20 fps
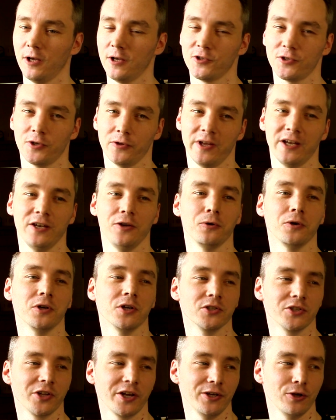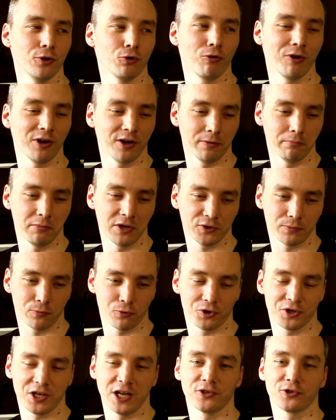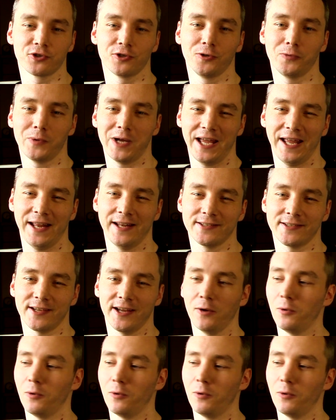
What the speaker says: So then you can design your grid in a much more intentional way and say,